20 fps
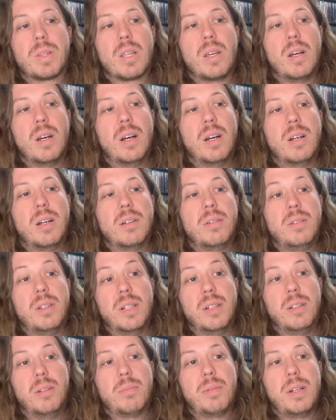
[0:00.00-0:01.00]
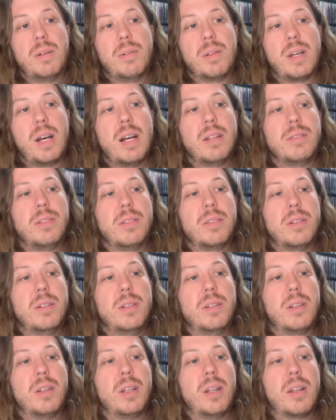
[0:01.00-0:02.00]
uh, you know, you're playing with Ozzy, so
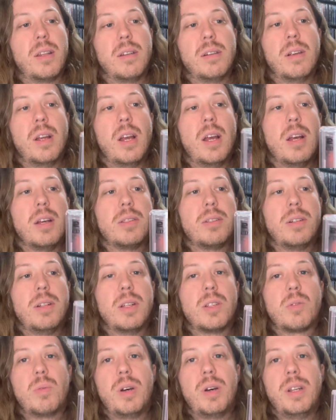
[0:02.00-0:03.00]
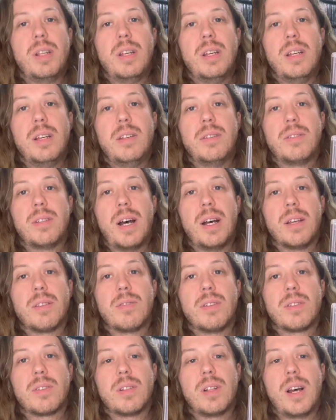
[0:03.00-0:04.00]
you're gonna get there. So this one is
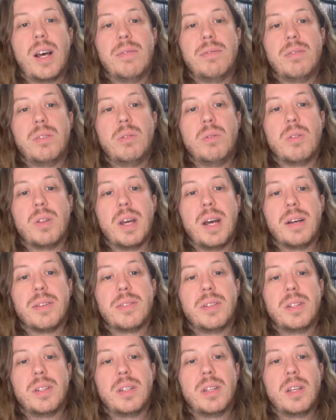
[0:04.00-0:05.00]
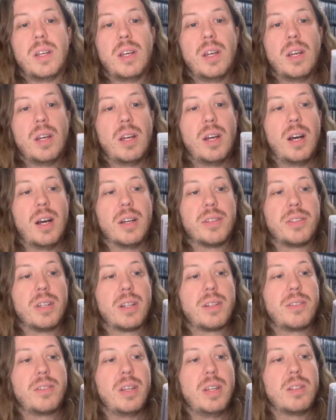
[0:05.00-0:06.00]
Ozzfest Live 2000, uh,
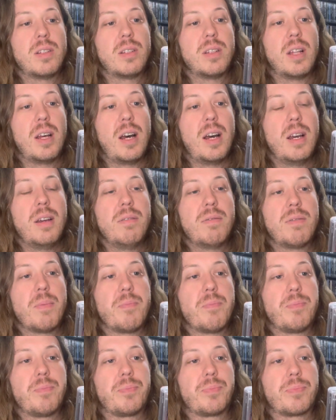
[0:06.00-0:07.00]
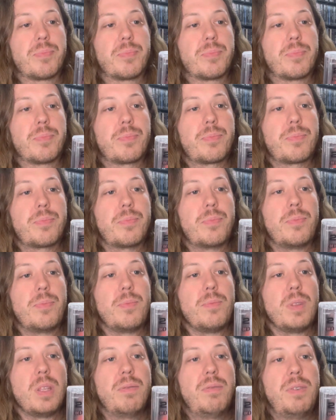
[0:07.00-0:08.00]
Second Stage Live.
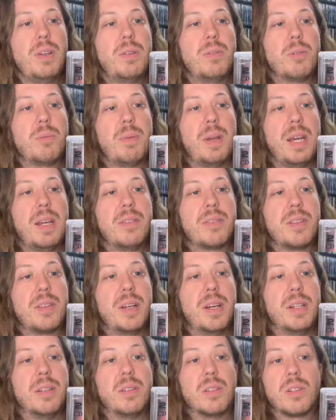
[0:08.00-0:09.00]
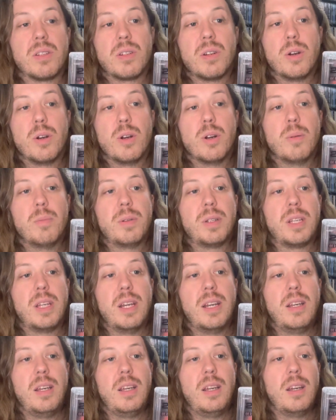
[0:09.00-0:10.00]
Features bands like Disturbed,
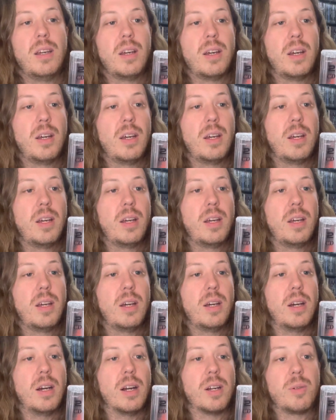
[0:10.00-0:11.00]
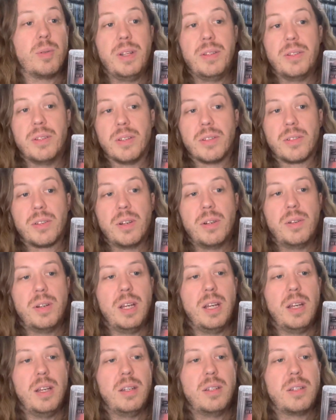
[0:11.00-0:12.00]
Kittie, uh, Queens of the Stone
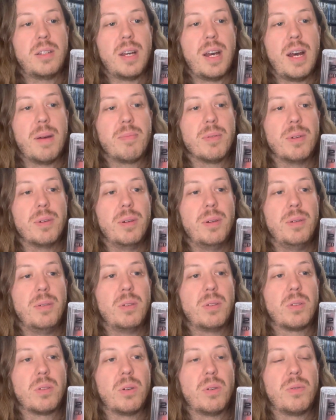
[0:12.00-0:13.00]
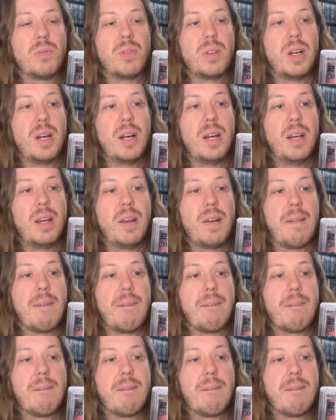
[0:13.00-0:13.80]
Age, Taproot, Soulfly,